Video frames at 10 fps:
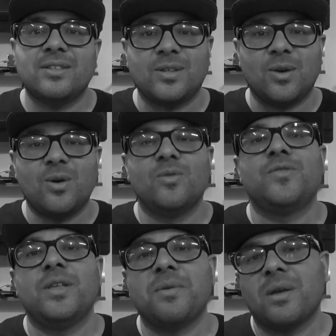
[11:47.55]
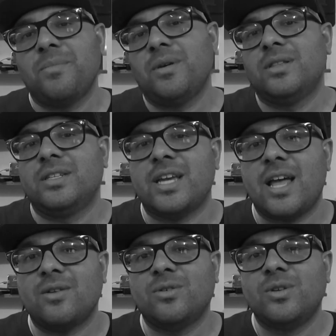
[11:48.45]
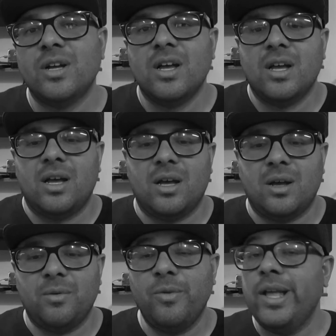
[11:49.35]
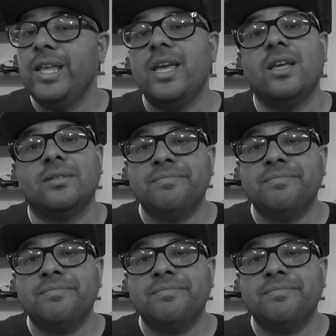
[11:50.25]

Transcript: so hopefully we can build the channel really.